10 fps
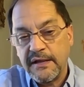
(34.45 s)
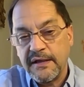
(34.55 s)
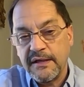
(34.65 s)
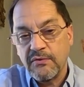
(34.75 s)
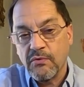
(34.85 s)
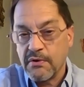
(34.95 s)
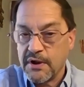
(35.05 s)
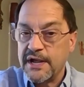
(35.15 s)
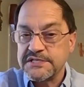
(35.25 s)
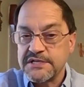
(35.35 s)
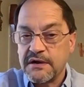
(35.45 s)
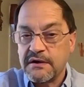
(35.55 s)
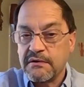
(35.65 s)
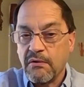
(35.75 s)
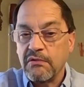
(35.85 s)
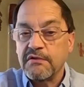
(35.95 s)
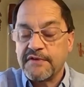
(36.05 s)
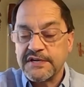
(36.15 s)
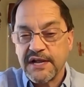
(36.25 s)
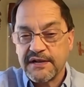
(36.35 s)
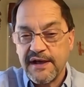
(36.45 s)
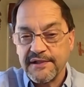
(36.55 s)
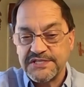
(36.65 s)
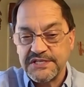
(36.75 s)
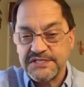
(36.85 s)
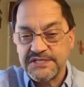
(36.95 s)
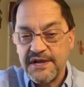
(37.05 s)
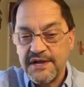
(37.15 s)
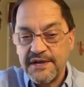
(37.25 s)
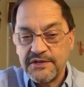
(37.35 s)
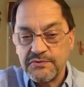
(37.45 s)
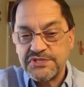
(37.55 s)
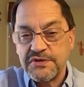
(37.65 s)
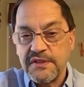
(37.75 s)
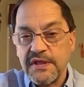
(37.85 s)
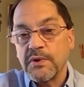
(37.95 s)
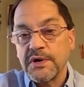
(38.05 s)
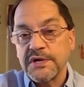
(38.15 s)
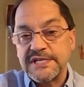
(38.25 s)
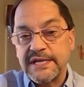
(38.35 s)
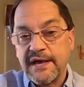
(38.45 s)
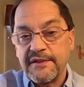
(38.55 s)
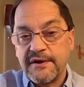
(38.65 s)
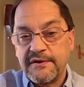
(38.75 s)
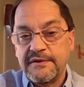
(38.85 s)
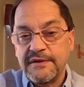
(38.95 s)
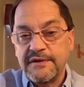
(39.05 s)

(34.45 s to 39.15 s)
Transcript: and organize all of our technologies to ensure they work together